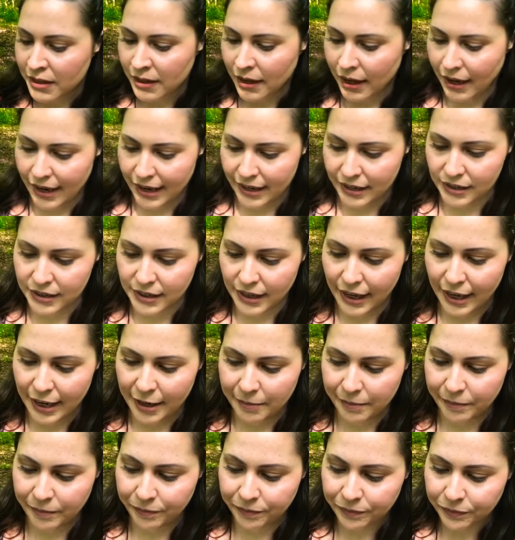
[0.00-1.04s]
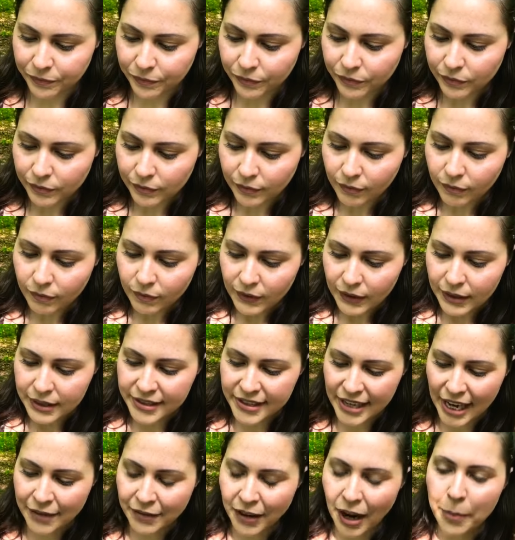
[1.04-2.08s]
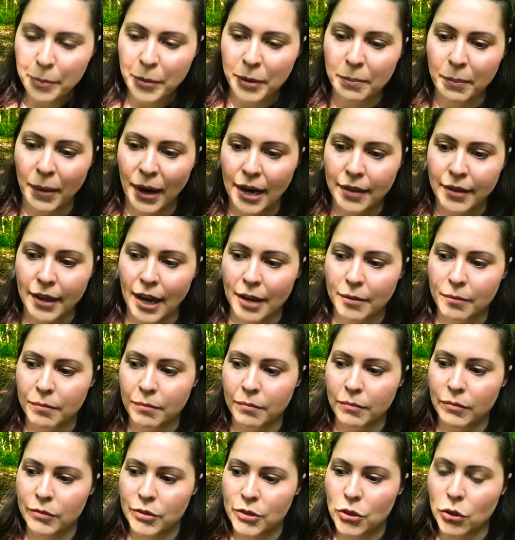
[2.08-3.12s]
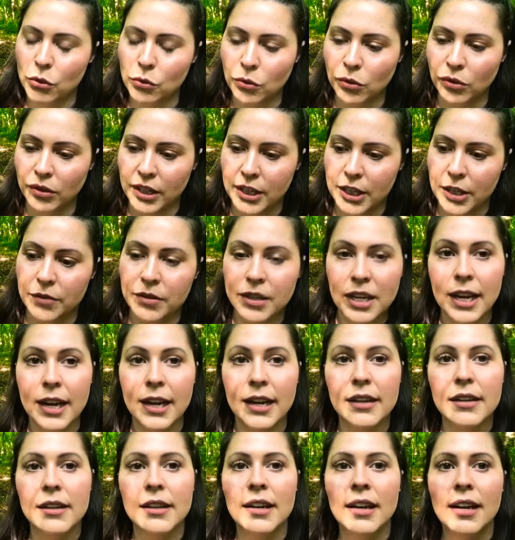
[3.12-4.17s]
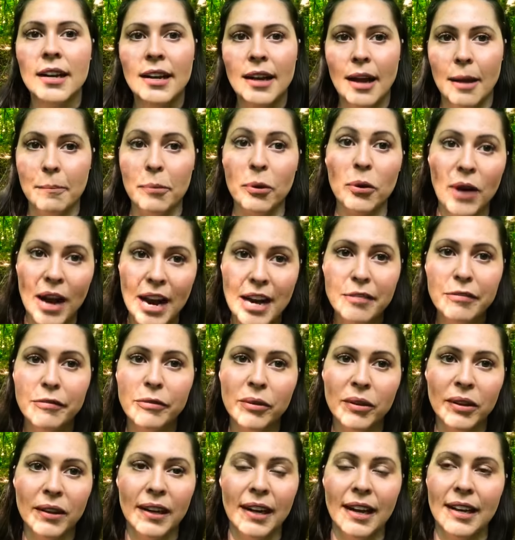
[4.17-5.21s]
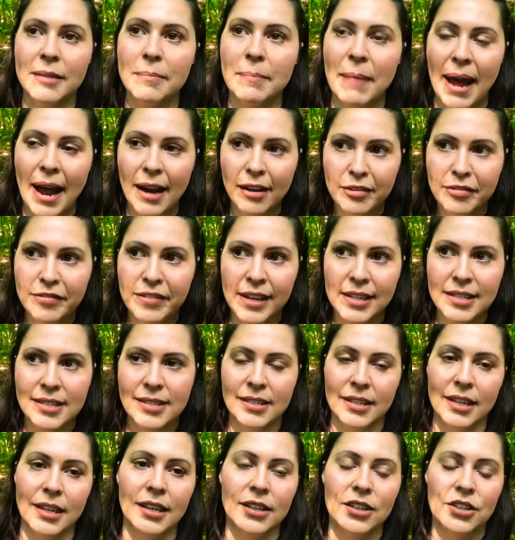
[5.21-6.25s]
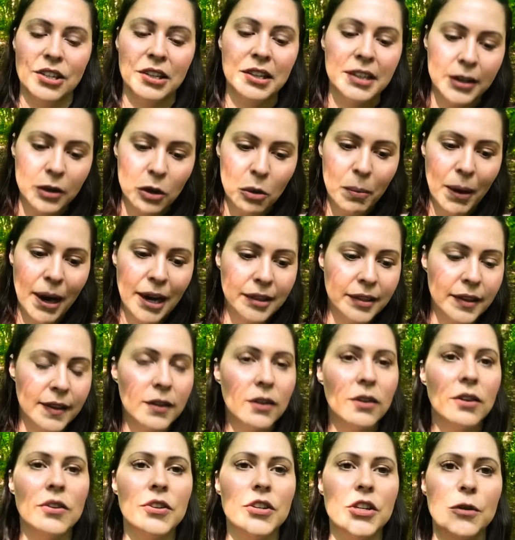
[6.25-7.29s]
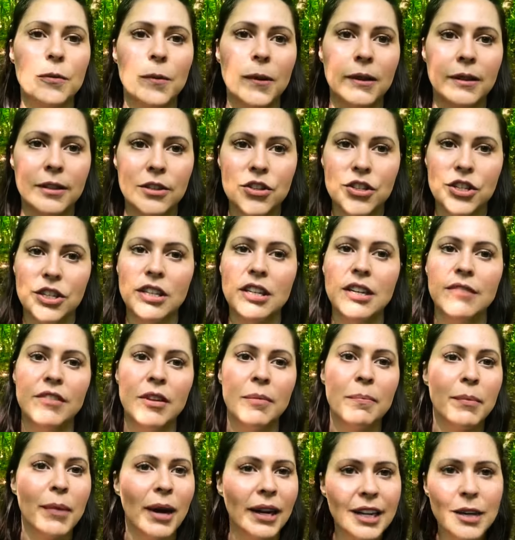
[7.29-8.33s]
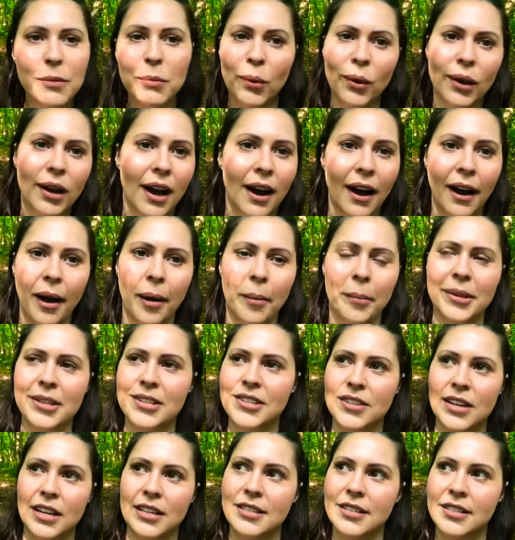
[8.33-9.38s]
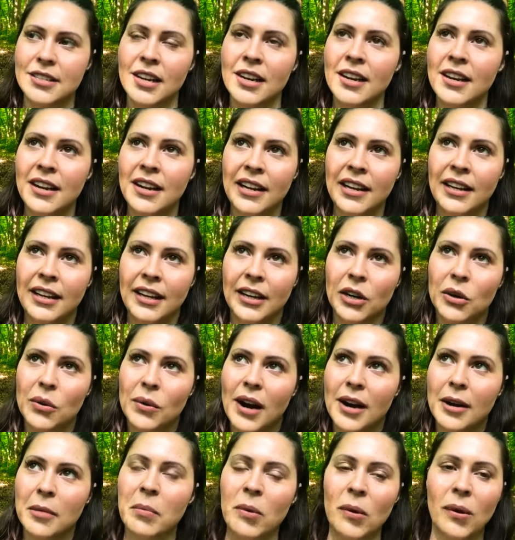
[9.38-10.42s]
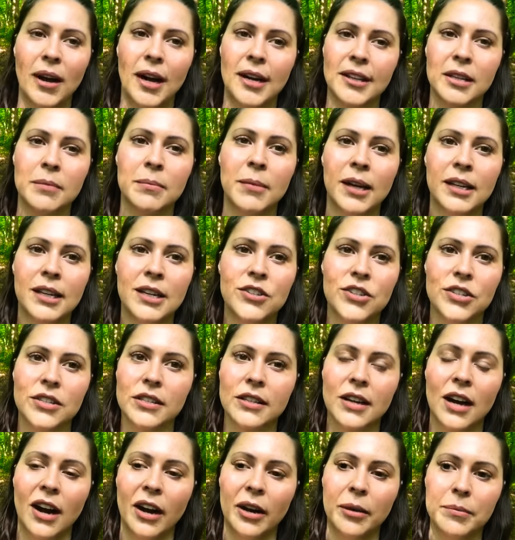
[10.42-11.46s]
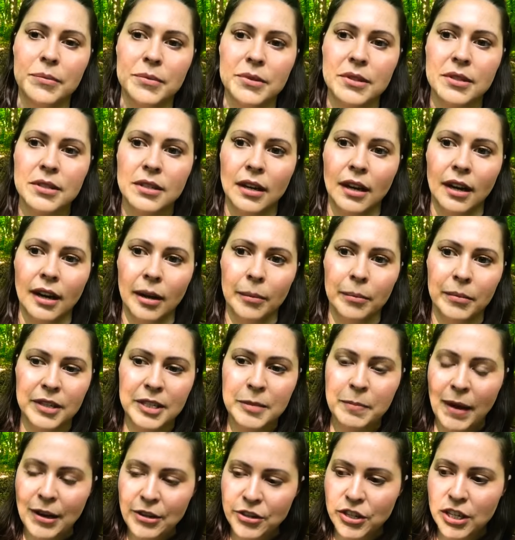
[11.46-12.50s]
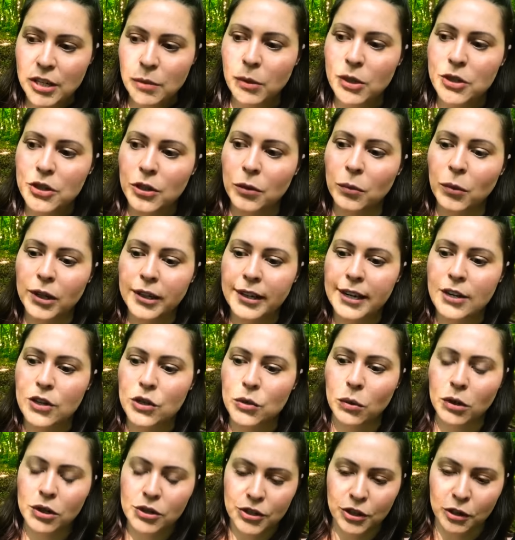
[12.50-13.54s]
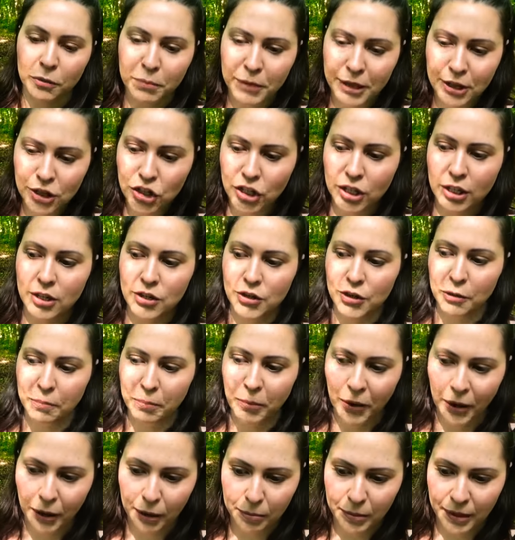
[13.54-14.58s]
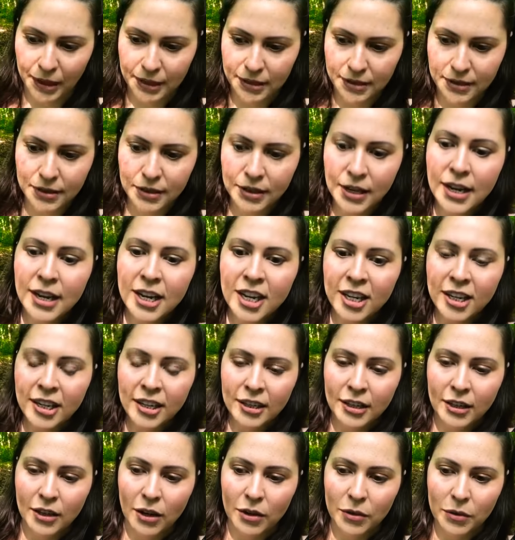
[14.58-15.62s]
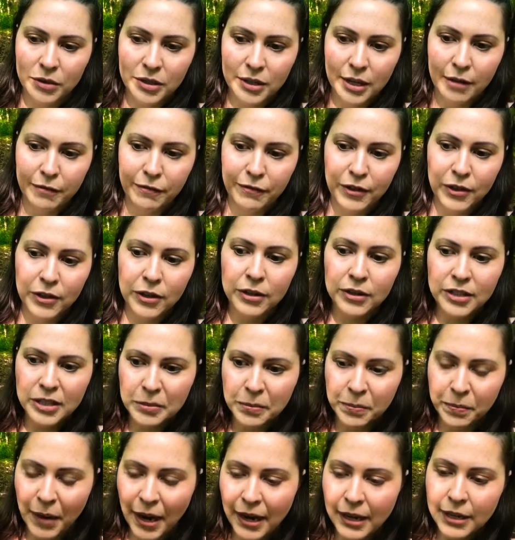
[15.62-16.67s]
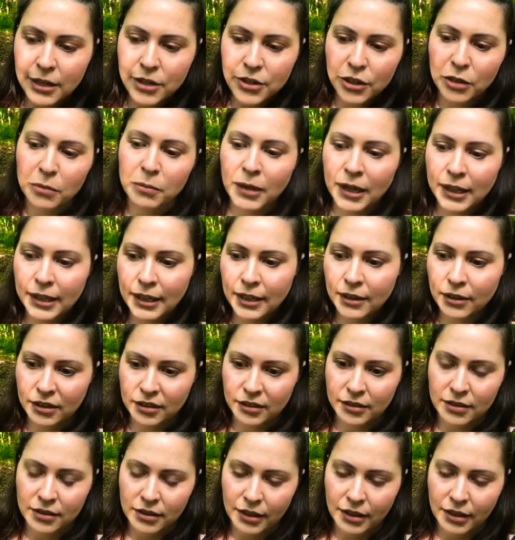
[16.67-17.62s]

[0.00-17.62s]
And save up and buy that tool that you need. And pray for it, manifest it. Little by little, you will achieve. The money will come. It's incredible how the money just comes, especially when you're working towards your mission and your purpose. You know, if you're spending your money on